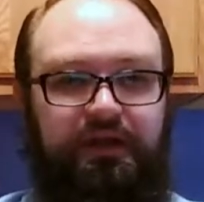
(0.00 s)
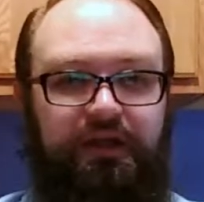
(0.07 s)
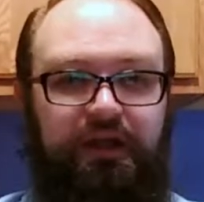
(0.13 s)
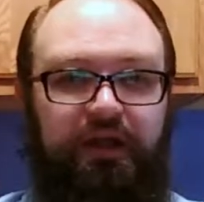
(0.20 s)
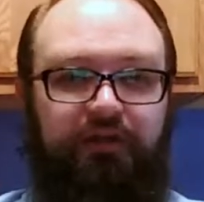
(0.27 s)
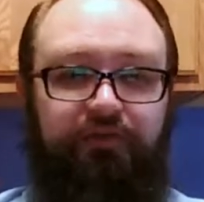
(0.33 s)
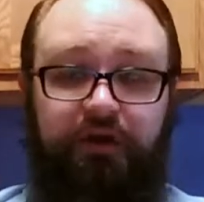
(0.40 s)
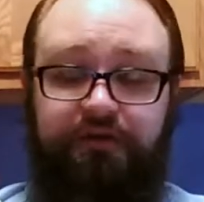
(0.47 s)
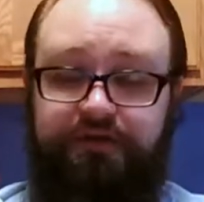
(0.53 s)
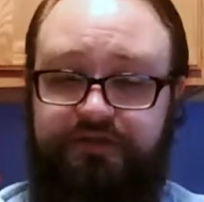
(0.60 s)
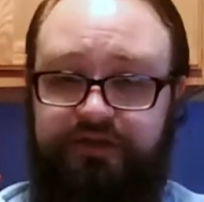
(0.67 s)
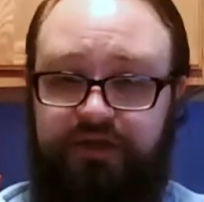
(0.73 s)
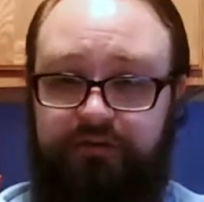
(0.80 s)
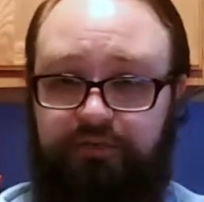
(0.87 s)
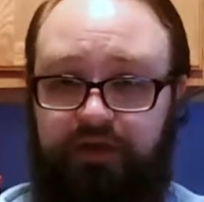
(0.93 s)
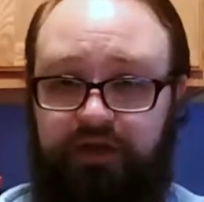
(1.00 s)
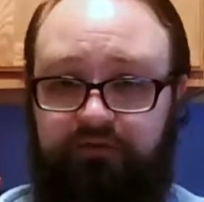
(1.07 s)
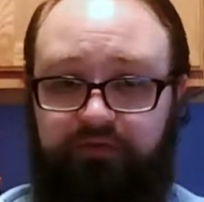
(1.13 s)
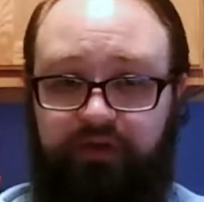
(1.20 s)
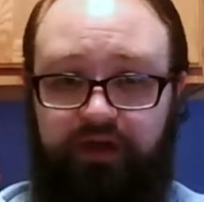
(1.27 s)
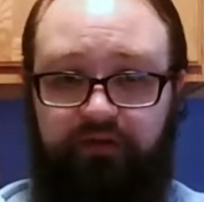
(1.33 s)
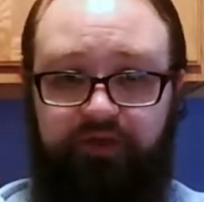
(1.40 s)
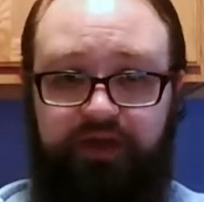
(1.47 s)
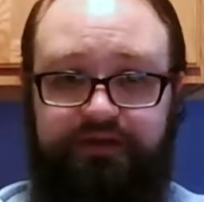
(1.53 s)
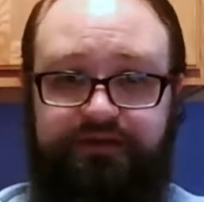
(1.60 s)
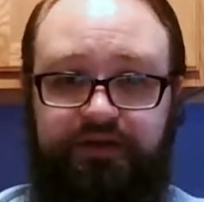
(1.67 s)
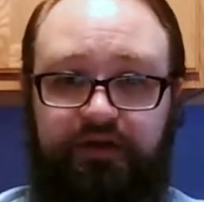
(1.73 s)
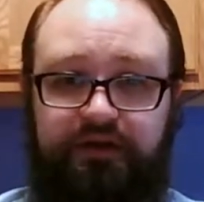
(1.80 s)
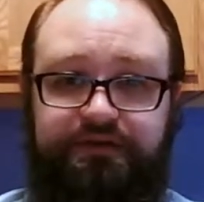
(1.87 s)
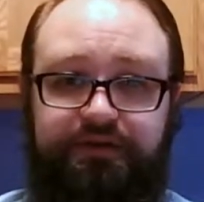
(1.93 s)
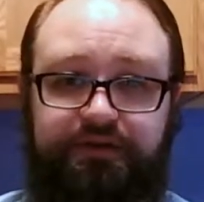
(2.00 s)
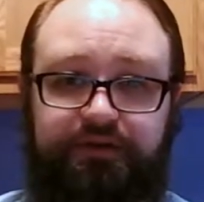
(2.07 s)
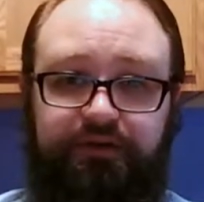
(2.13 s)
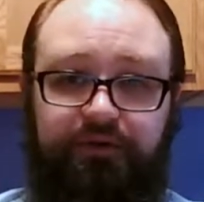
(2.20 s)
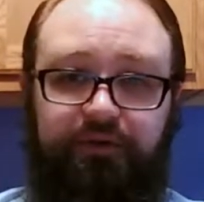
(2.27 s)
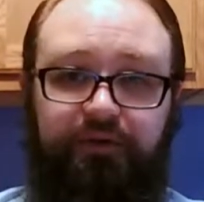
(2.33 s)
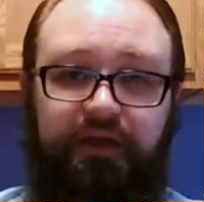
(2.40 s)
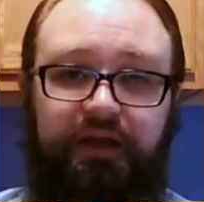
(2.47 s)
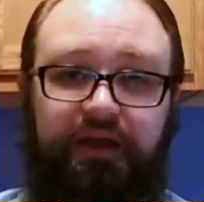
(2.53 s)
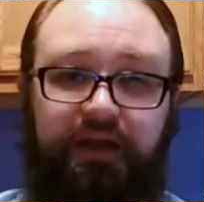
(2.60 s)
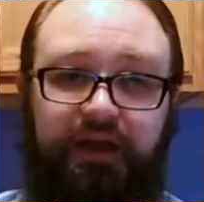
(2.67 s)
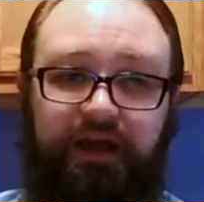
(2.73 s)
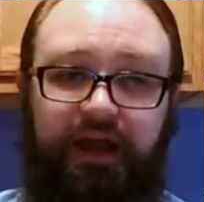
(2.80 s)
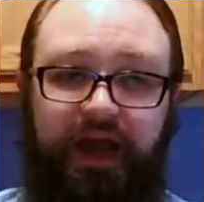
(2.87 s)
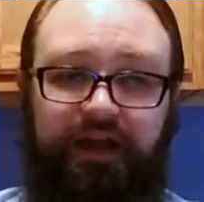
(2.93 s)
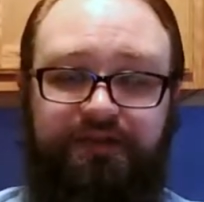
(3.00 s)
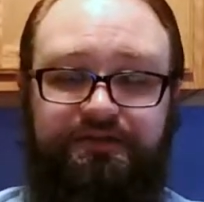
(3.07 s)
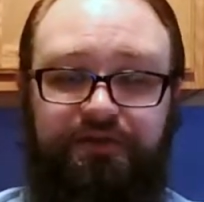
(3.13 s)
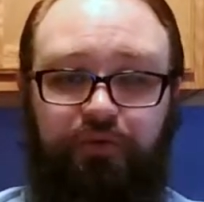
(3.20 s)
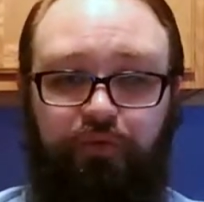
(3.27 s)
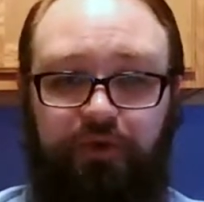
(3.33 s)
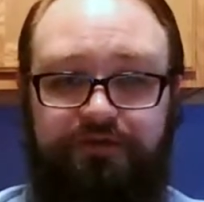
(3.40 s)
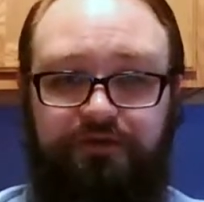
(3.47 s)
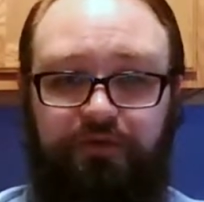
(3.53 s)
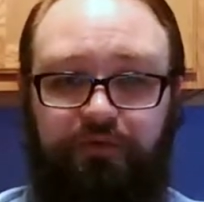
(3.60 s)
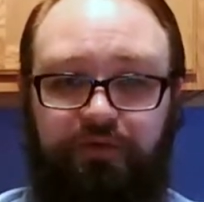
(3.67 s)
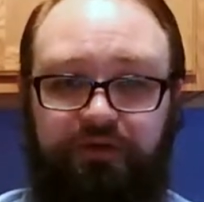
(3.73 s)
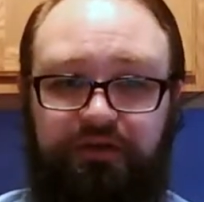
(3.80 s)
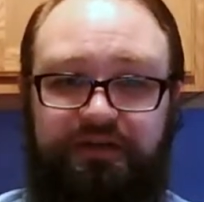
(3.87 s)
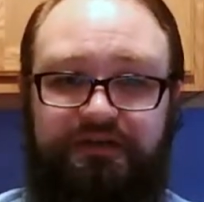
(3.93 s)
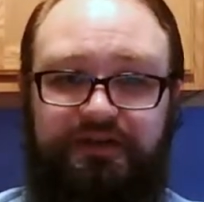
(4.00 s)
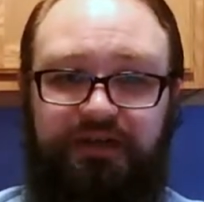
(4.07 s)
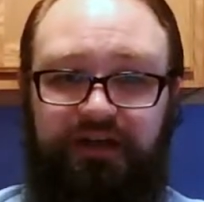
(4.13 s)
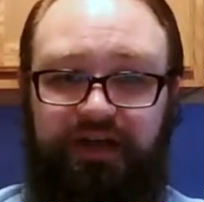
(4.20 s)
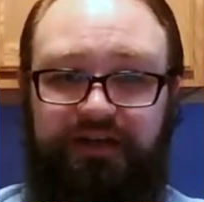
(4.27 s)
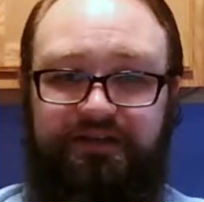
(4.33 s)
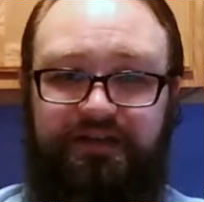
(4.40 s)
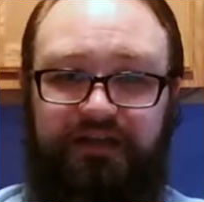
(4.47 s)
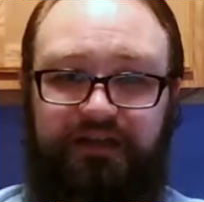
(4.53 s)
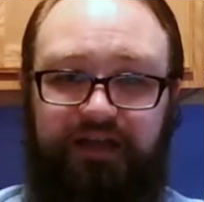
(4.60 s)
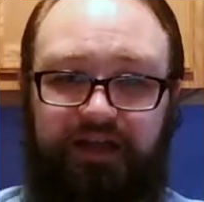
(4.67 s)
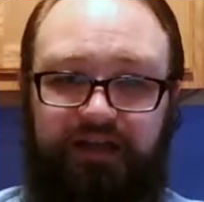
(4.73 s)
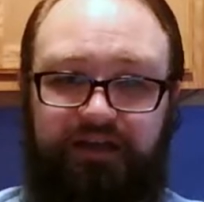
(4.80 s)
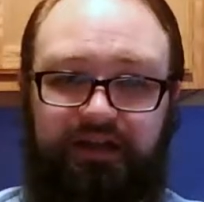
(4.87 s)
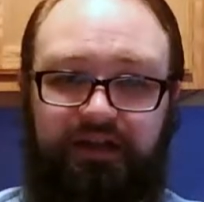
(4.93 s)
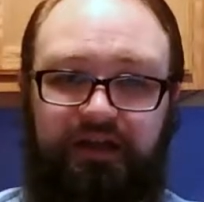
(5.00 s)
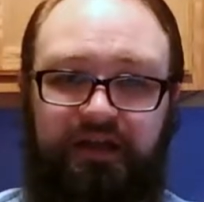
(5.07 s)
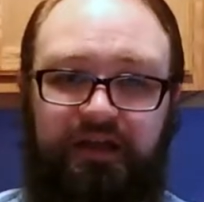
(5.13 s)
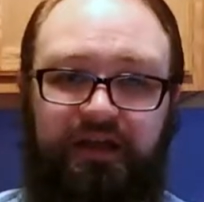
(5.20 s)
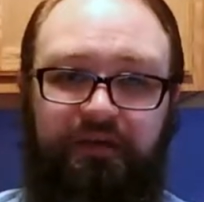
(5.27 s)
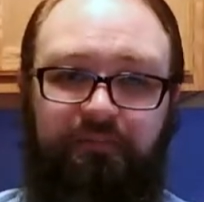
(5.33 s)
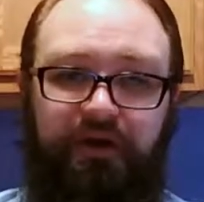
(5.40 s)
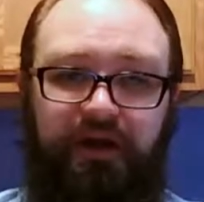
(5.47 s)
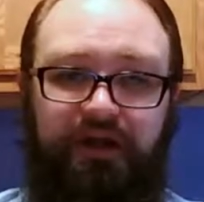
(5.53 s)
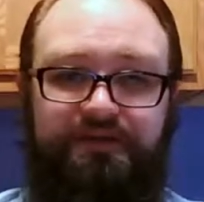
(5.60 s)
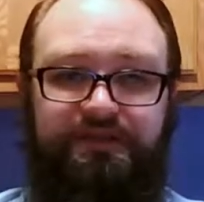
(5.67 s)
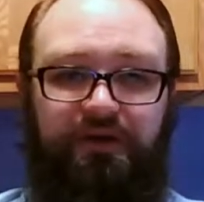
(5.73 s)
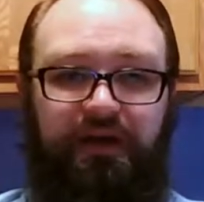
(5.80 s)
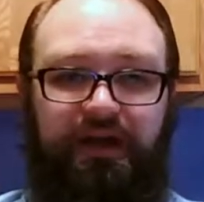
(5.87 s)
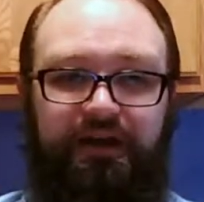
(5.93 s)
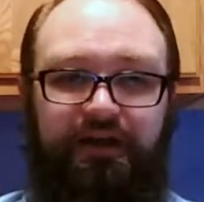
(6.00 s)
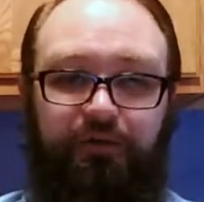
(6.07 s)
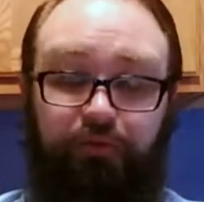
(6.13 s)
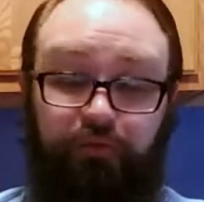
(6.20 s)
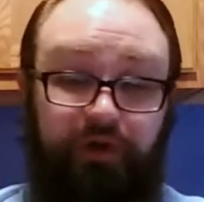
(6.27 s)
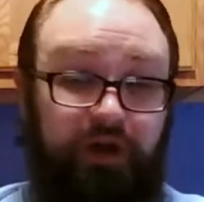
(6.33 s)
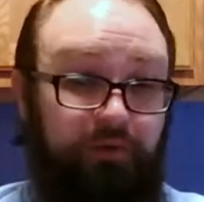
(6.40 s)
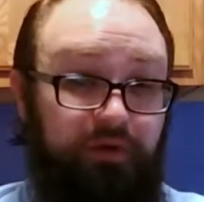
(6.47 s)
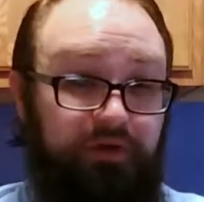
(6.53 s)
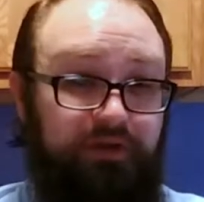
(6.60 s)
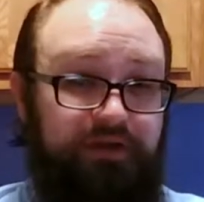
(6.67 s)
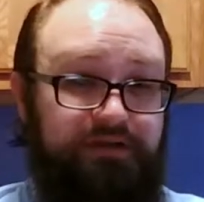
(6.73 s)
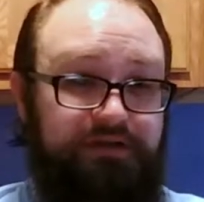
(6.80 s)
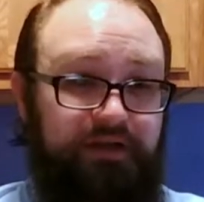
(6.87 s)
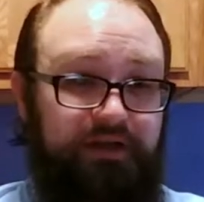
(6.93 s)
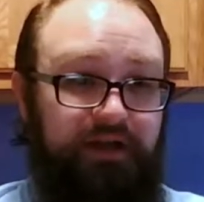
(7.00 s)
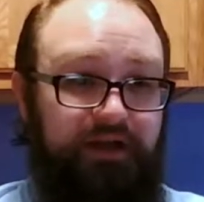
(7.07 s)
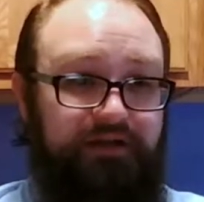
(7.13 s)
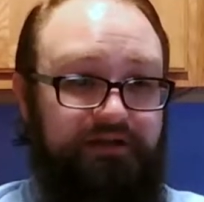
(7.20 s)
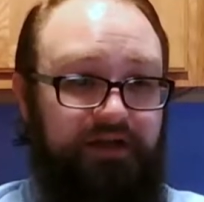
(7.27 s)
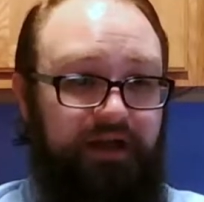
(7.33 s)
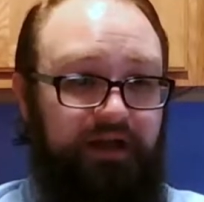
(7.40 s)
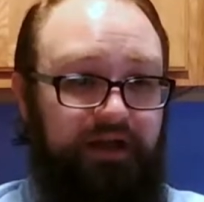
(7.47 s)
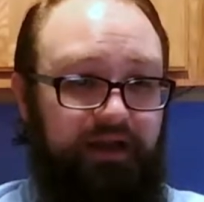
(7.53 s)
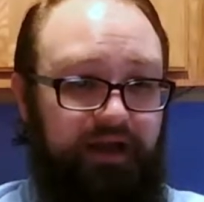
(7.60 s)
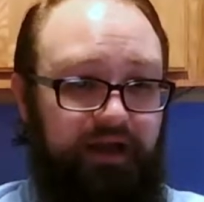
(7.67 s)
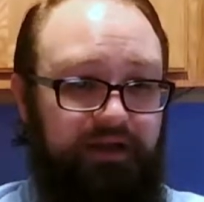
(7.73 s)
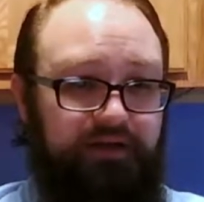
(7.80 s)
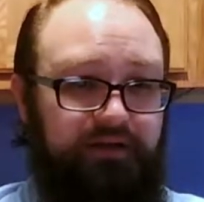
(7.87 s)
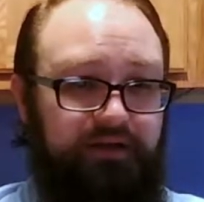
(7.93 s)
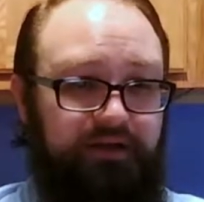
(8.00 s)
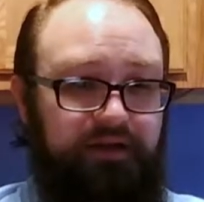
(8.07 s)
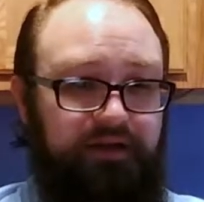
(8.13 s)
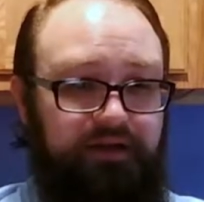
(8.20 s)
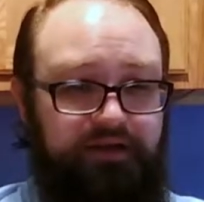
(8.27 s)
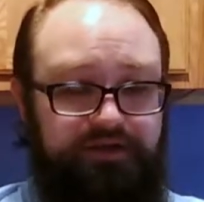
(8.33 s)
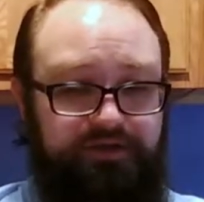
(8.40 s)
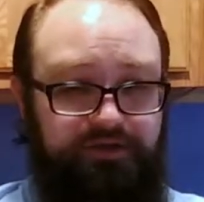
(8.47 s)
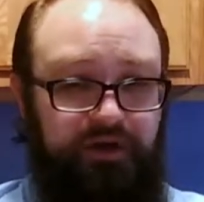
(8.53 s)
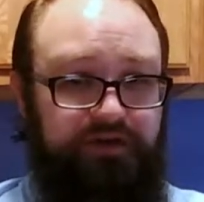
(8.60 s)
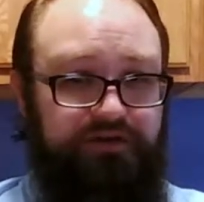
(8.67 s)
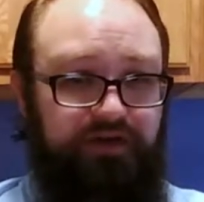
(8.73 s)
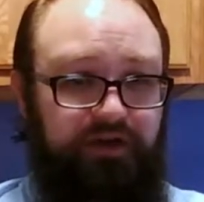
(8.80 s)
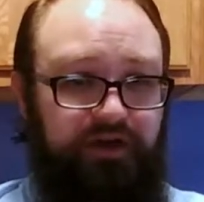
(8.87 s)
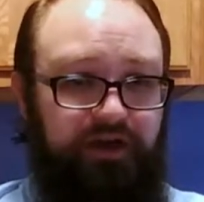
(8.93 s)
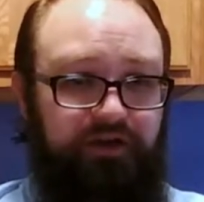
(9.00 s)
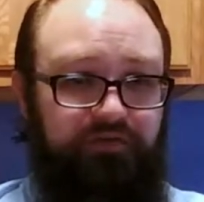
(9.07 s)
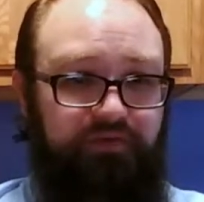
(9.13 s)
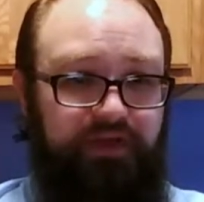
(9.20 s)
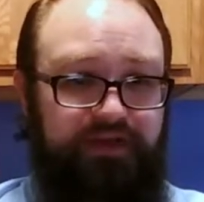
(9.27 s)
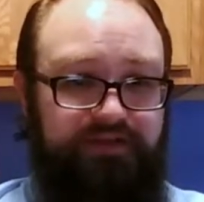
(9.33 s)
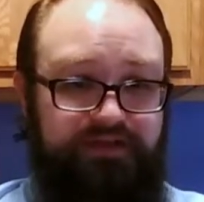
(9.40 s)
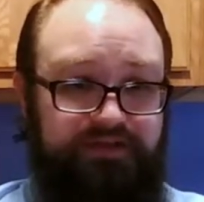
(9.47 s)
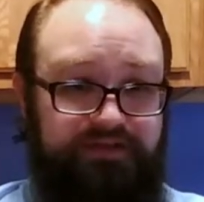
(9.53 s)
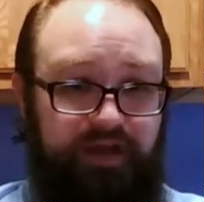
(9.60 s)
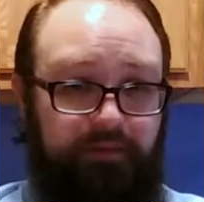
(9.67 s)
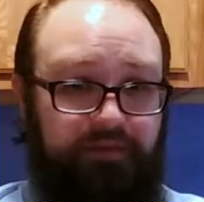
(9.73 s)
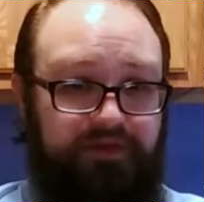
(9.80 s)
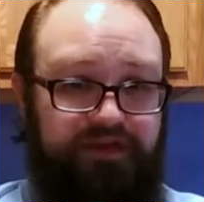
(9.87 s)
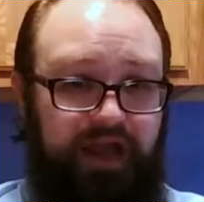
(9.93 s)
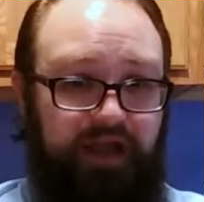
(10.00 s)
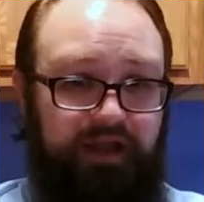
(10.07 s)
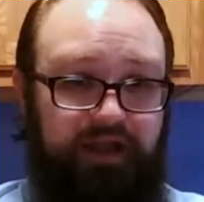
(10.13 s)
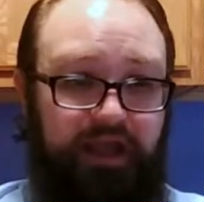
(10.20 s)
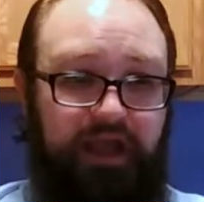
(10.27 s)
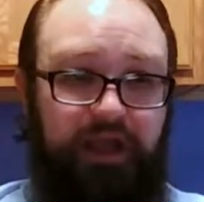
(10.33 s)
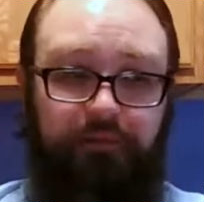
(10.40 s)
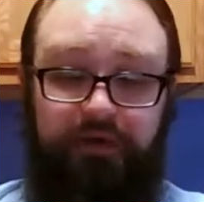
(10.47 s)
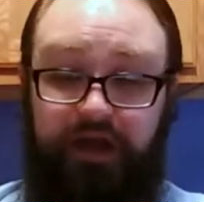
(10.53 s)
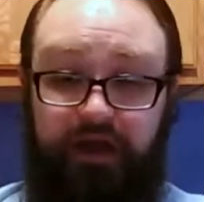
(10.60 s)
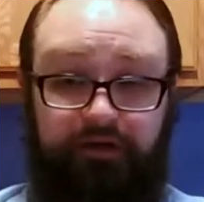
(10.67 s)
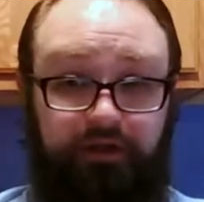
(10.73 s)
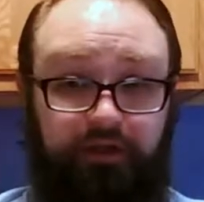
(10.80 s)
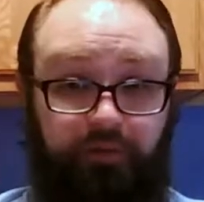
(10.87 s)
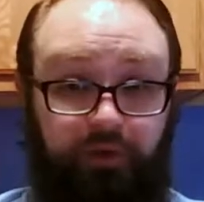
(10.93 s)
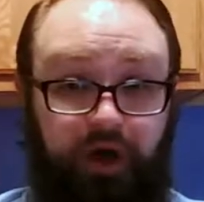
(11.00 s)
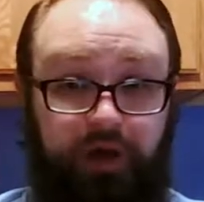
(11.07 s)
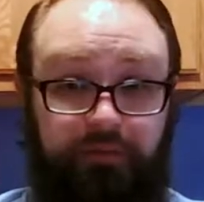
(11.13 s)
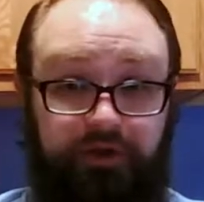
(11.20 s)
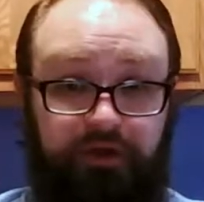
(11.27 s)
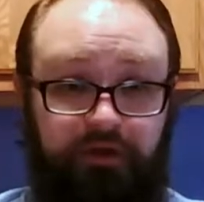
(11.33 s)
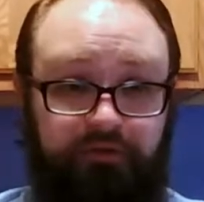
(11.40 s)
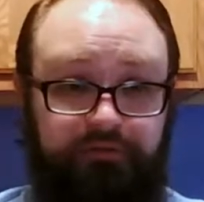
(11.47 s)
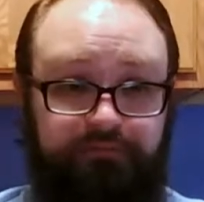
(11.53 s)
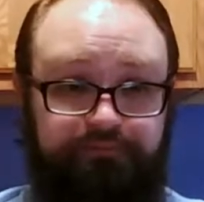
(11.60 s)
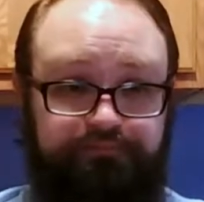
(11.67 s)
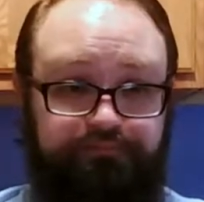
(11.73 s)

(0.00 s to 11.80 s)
If you're interested in playing Final Fantasy Legend 2, it had its original release in 1990, but also had a re-release in 1998. Strangely enough, it's the same exact game down to the ROM code.